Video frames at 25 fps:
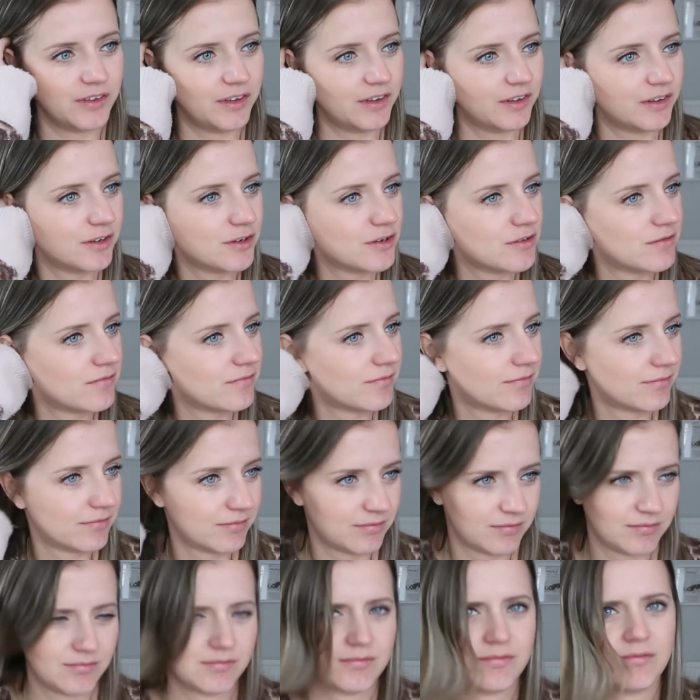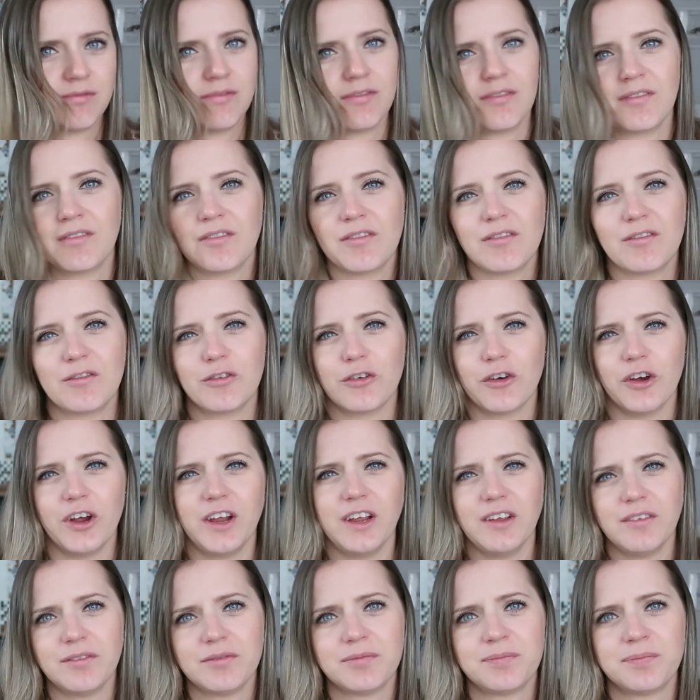than
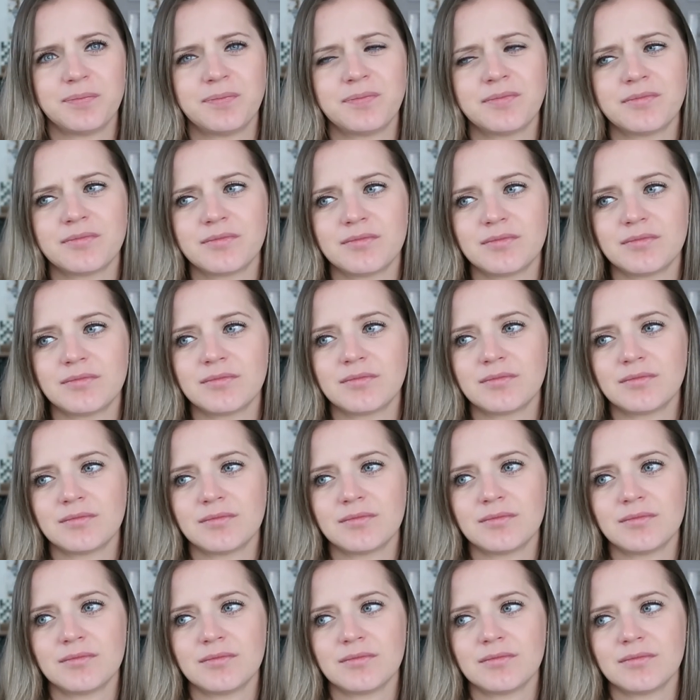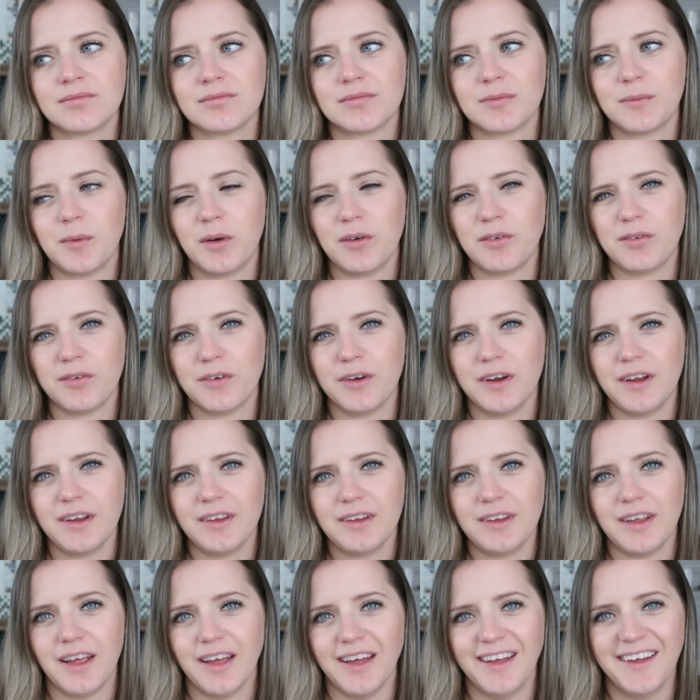three. Am I
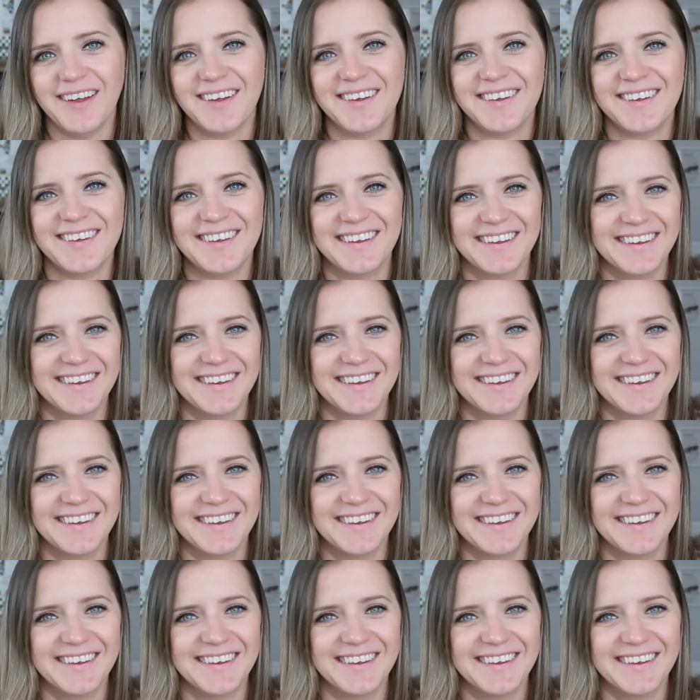three? Yeah.